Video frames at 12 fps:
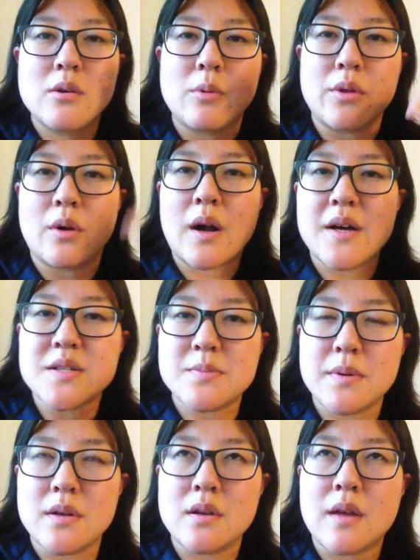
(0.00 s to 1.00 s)
with her
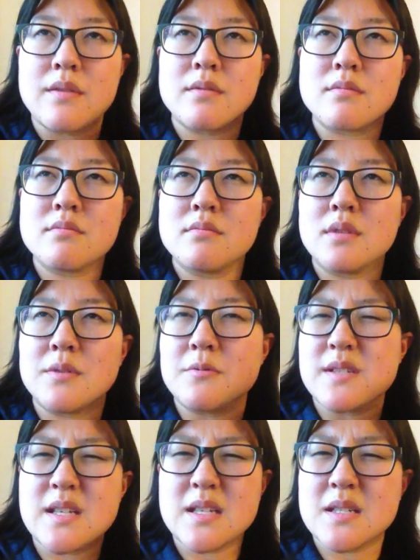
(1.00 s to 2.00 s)
husband, and it
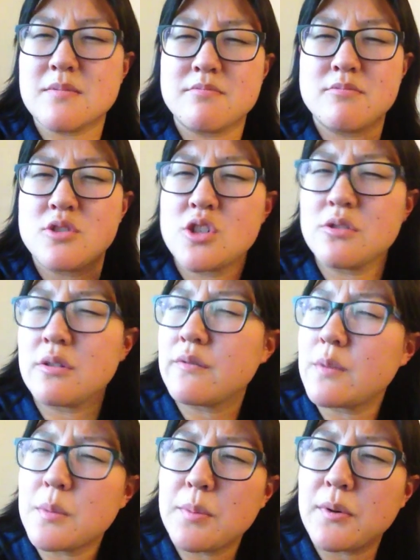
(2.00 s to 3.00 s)
was his children
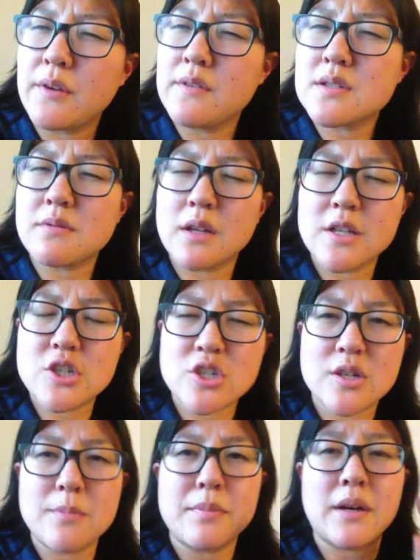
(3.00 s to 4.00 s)
from a previous relationship.